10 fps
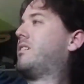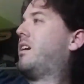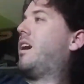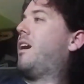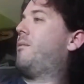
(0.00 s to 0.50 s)

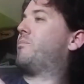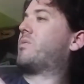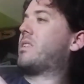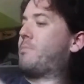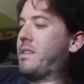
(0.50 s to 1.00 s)

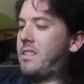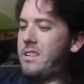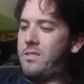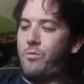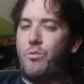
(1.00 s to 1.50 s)
But
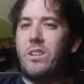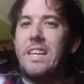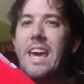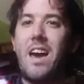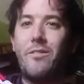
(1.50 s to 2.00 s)
it's really
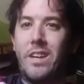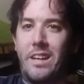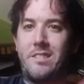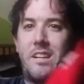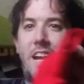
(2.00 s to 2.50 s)
heavy.
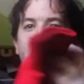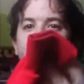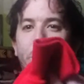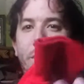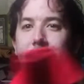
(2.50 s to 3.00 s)
It's an
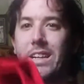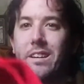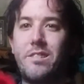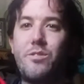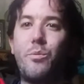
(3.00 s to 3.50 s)
actual like
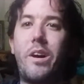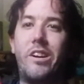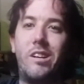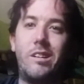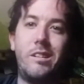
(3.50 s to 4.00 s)

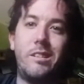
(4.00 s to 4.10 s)
sweater.